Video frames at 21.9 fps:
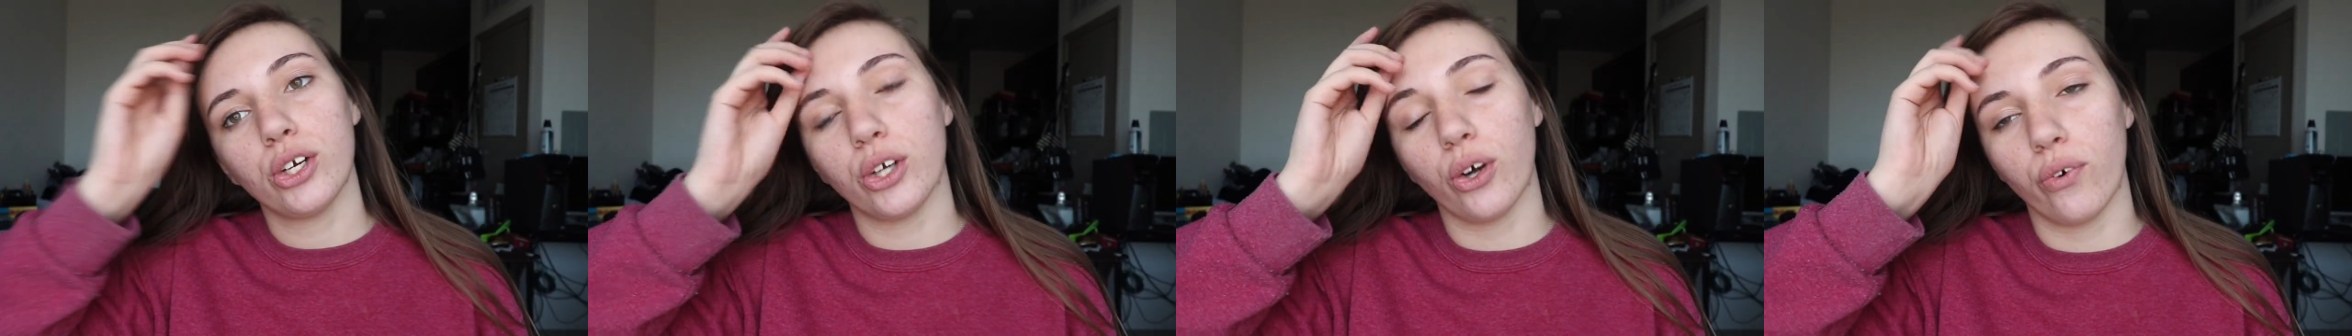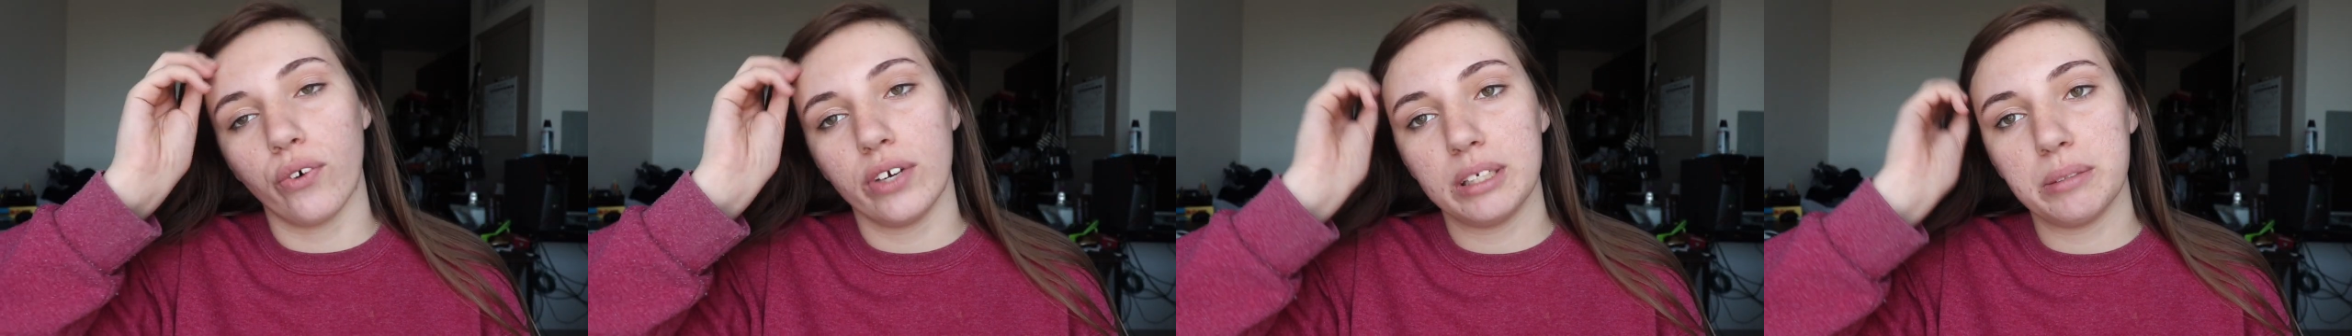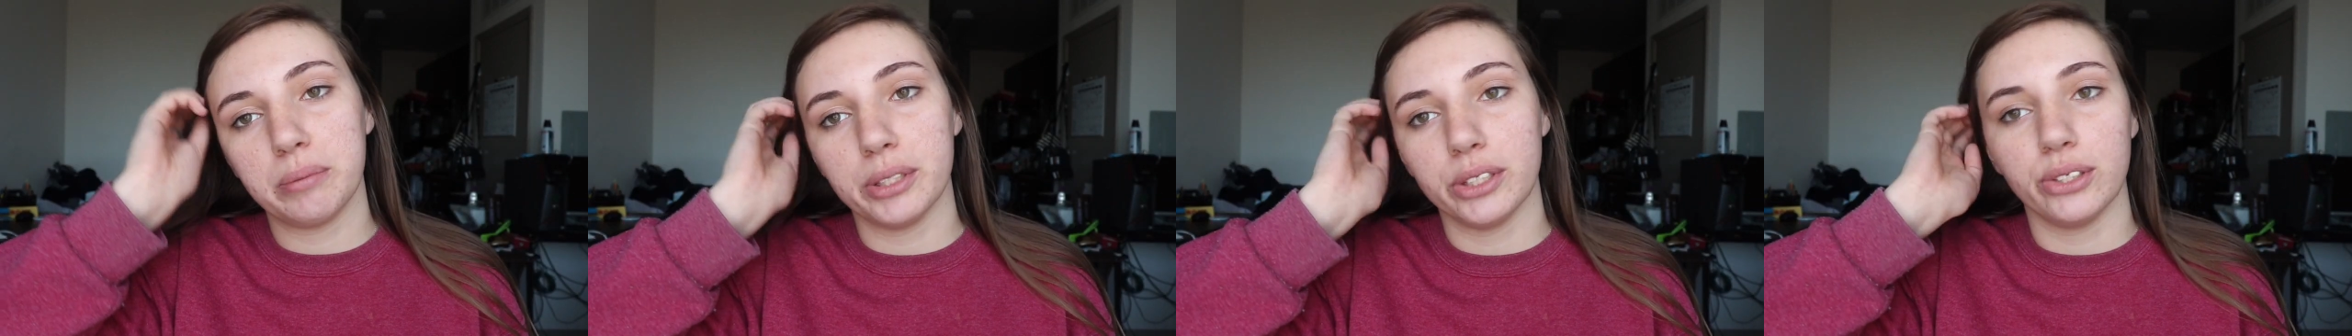
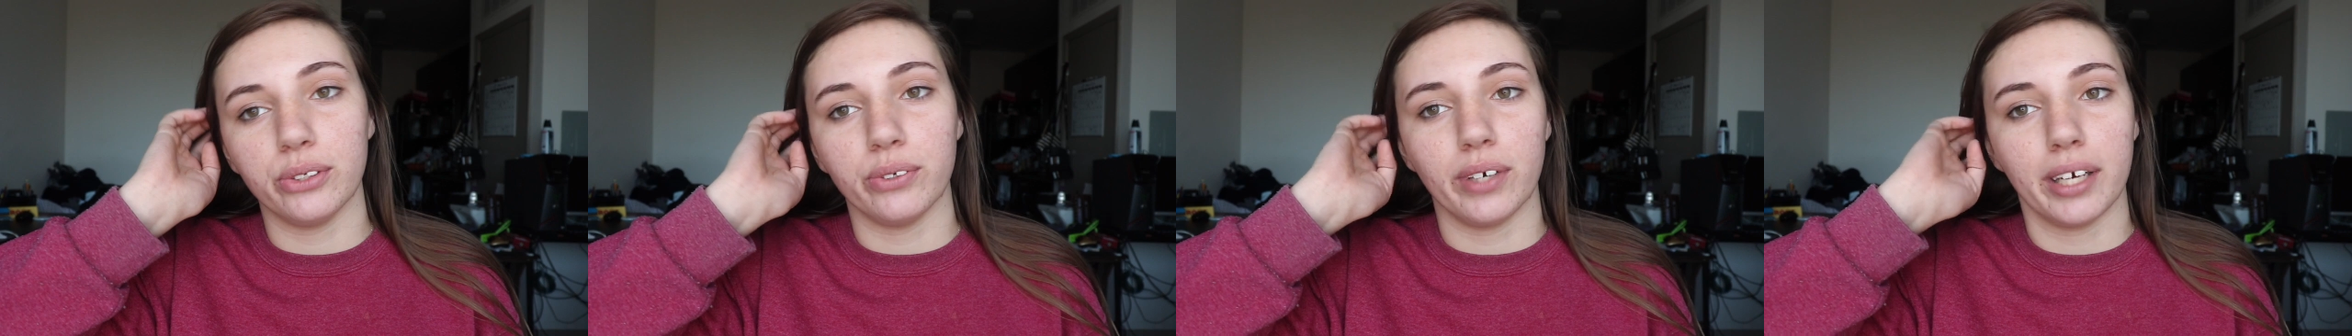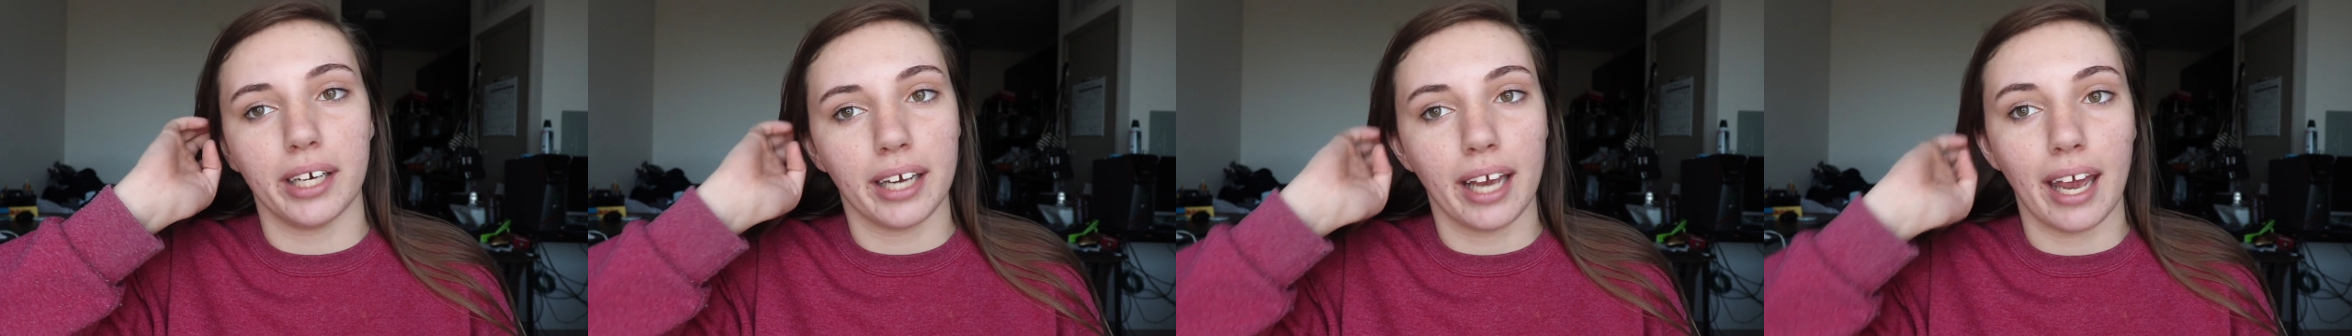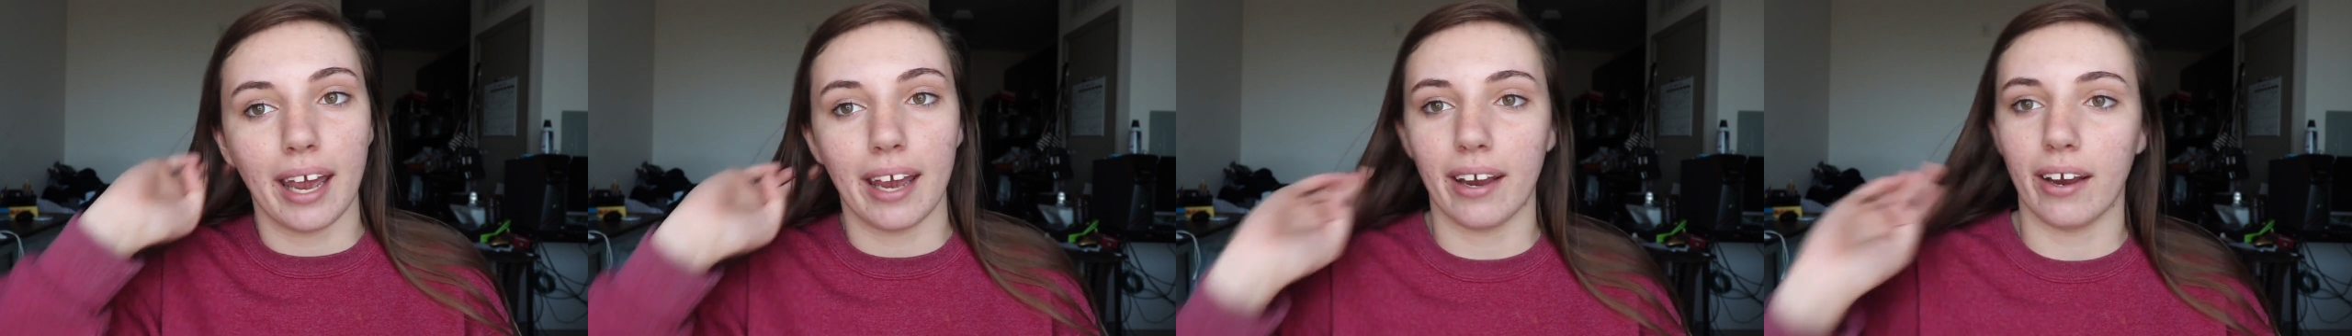going to be
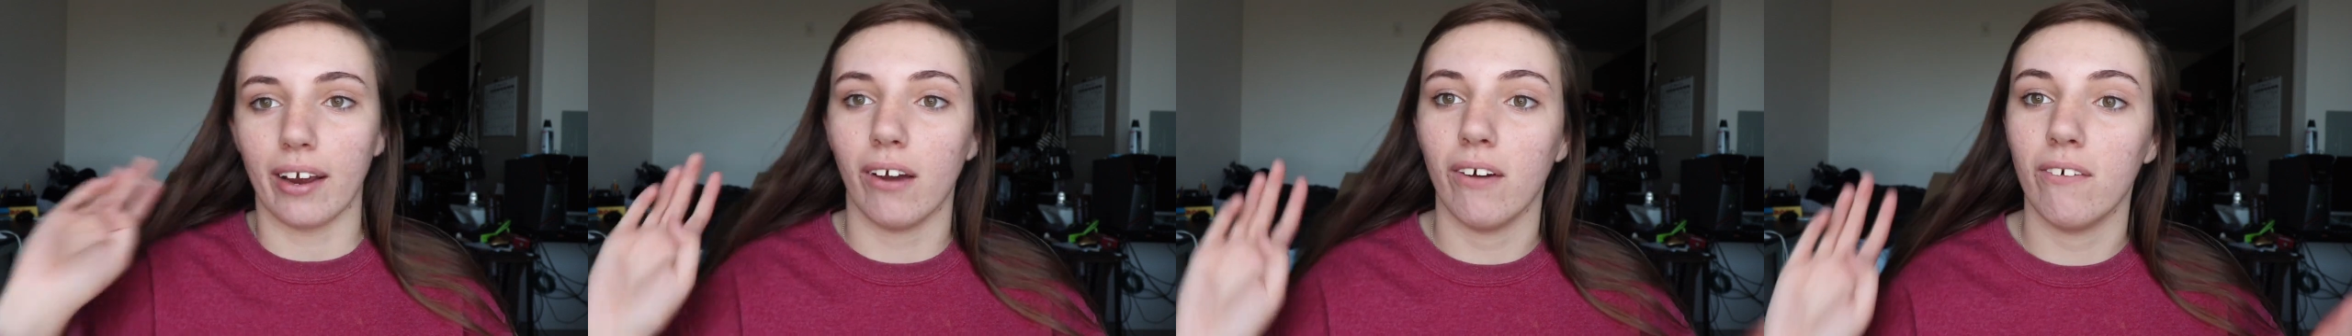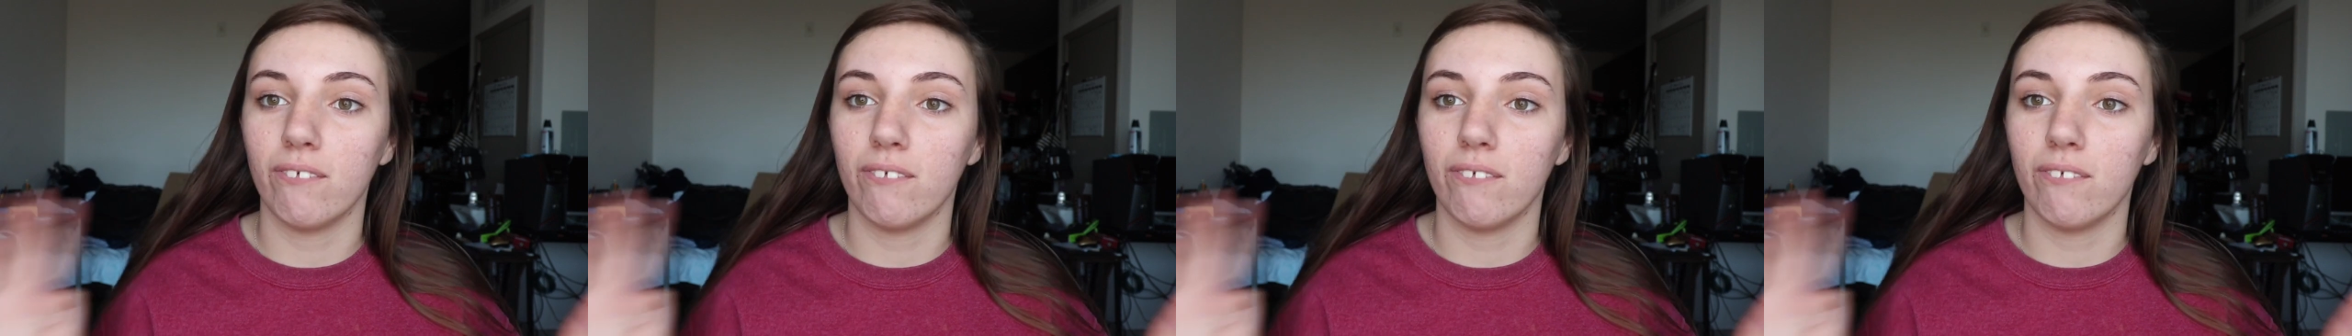doing a